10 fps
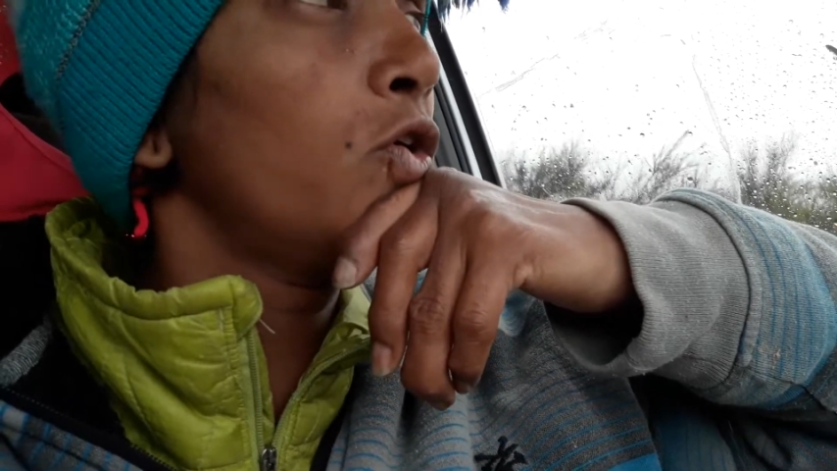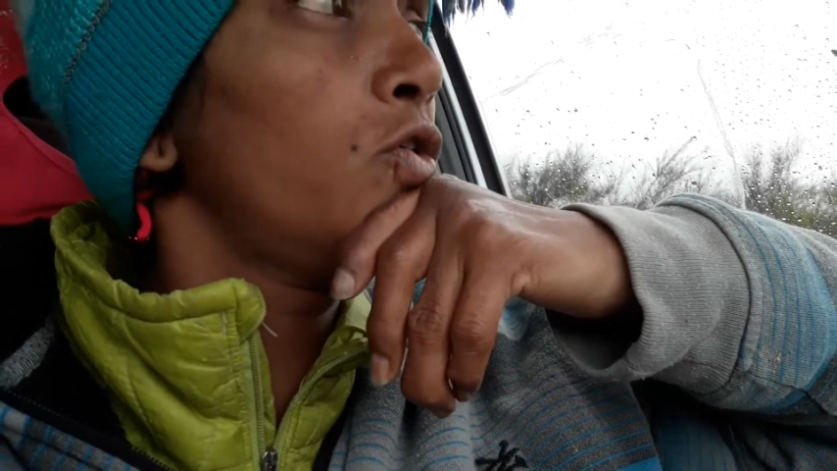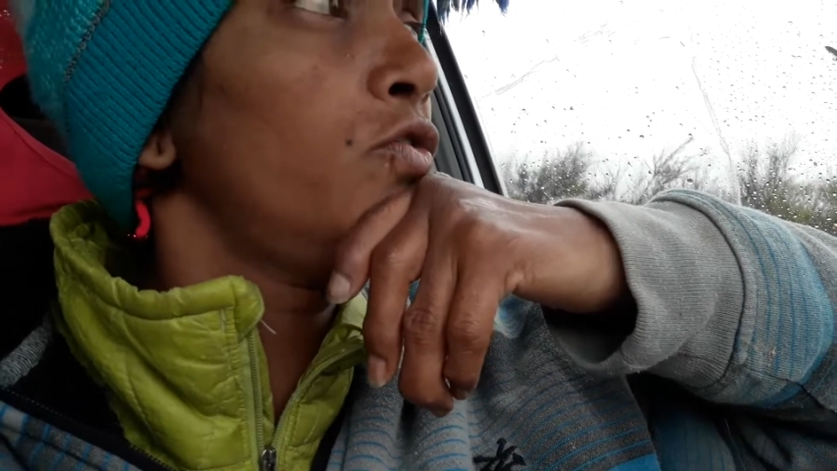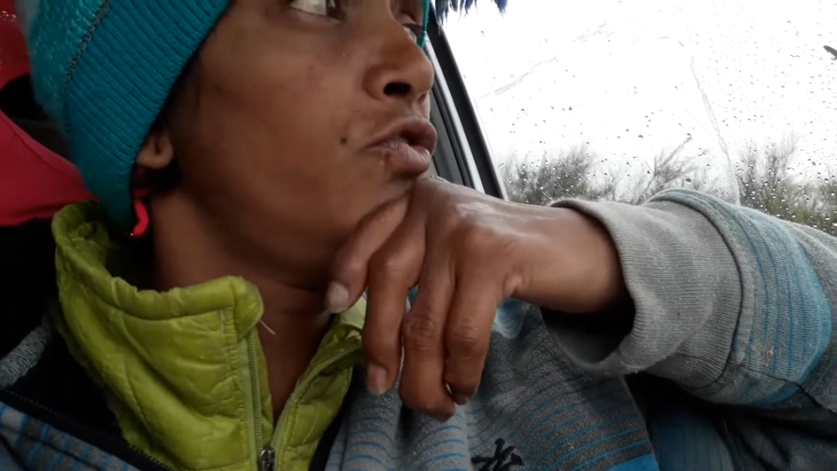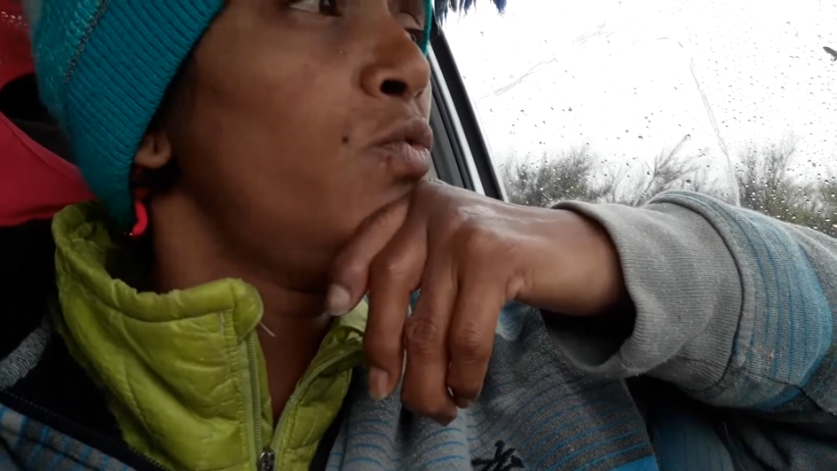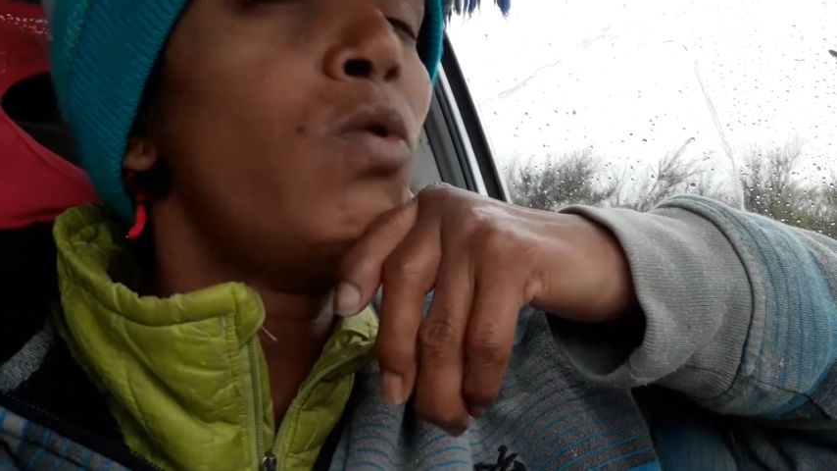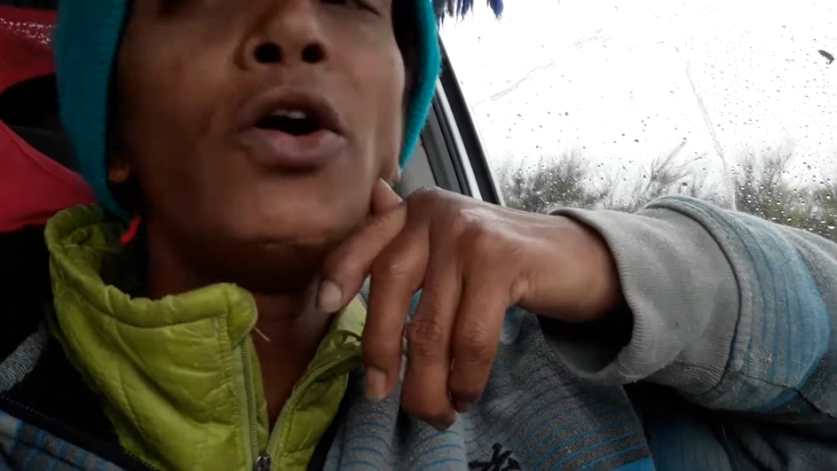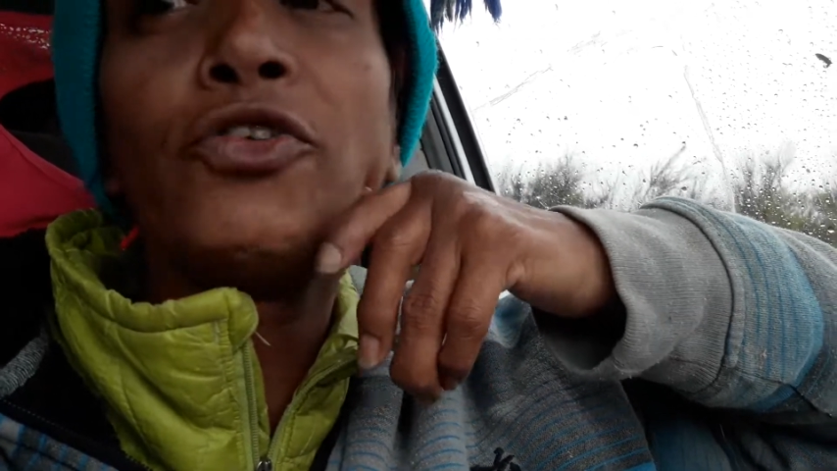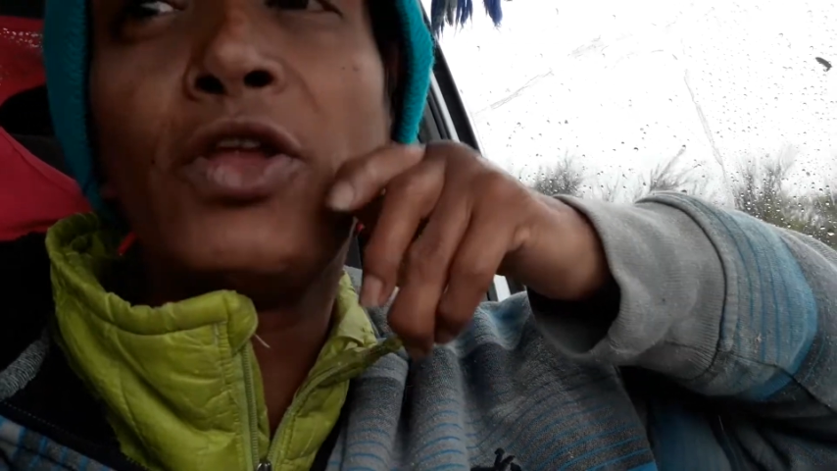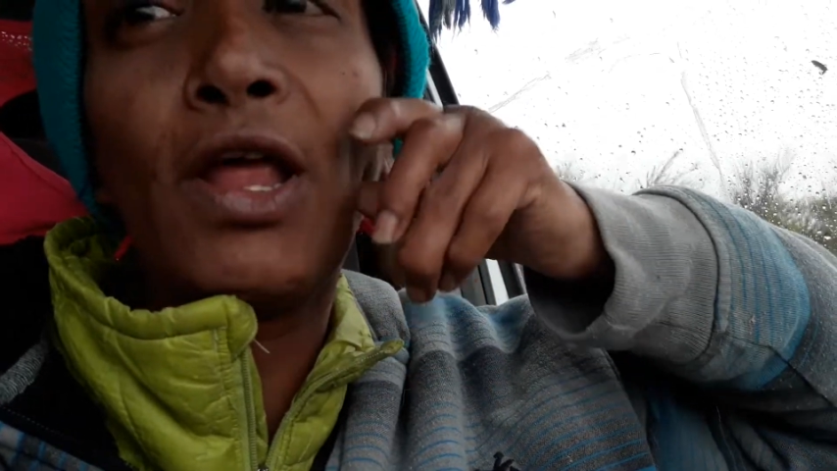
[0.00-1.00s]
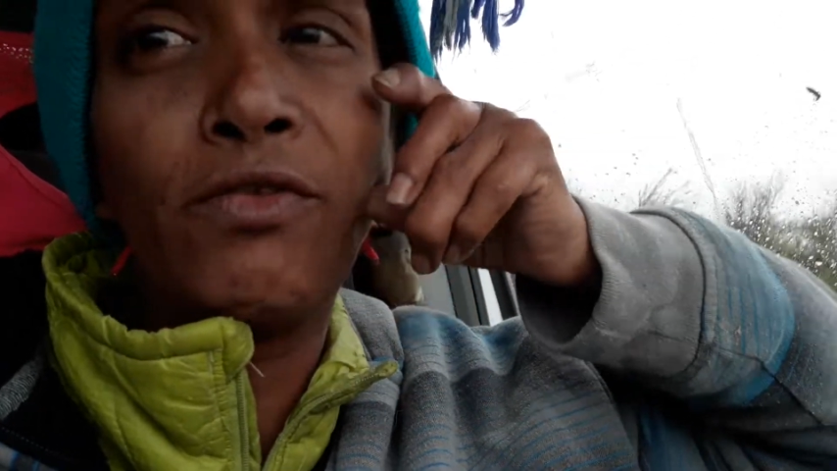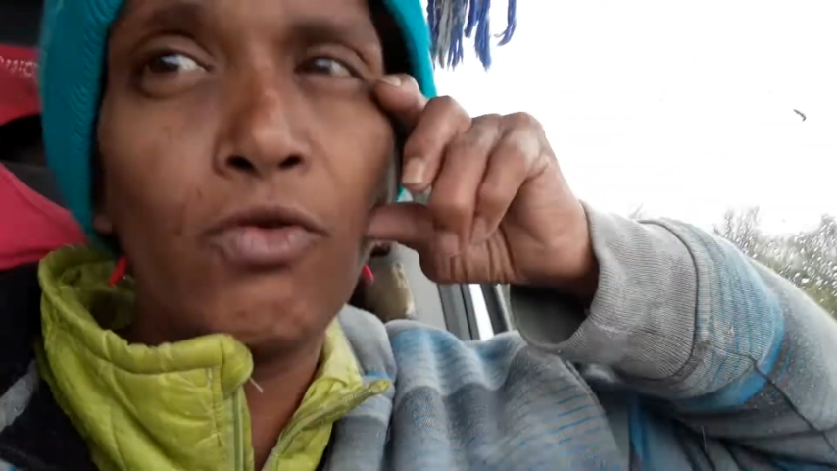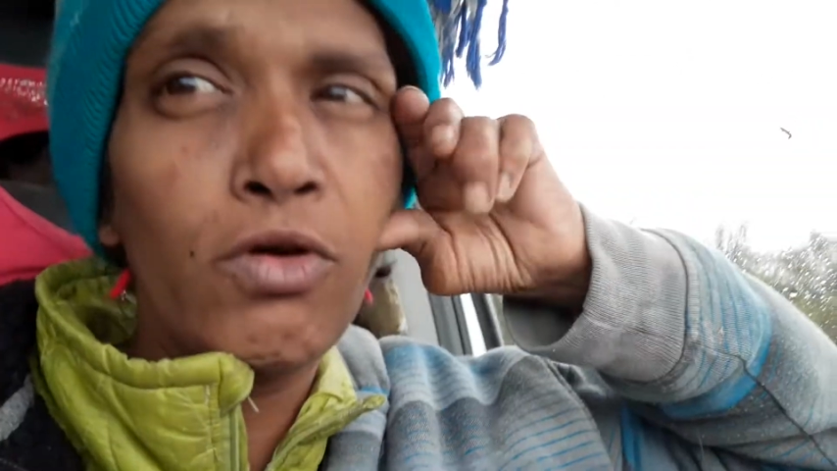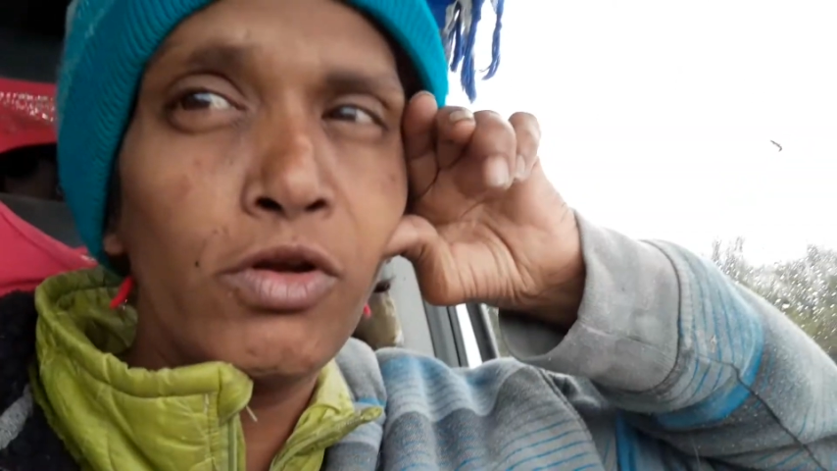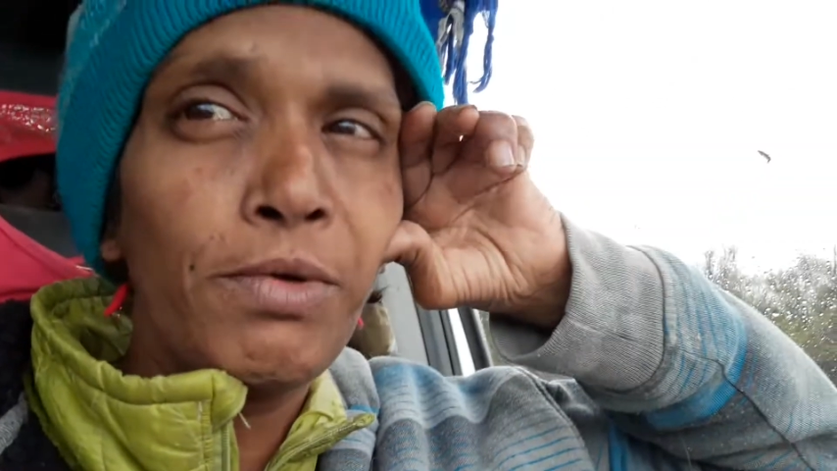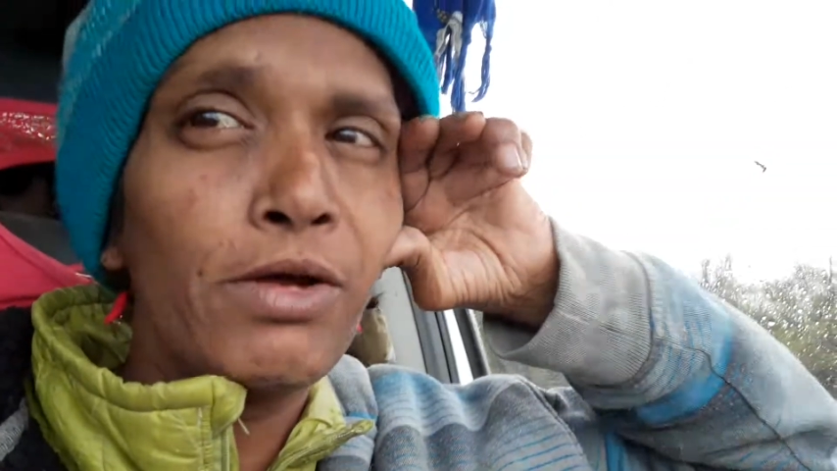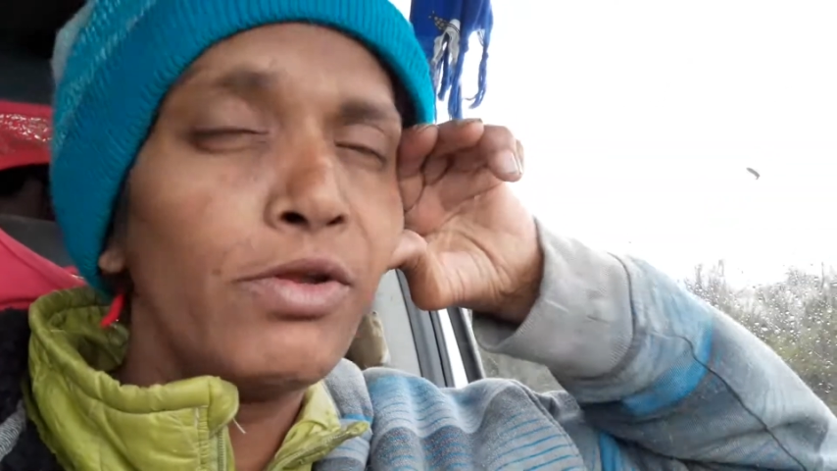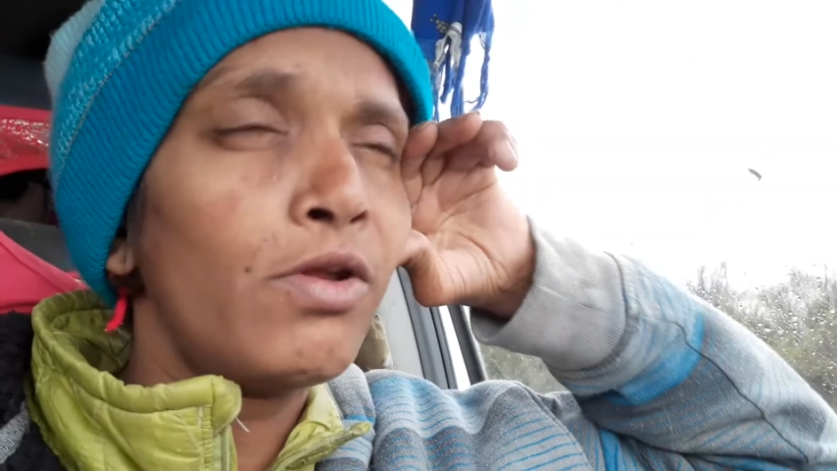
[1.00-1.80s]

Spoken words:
because the wash that I talked about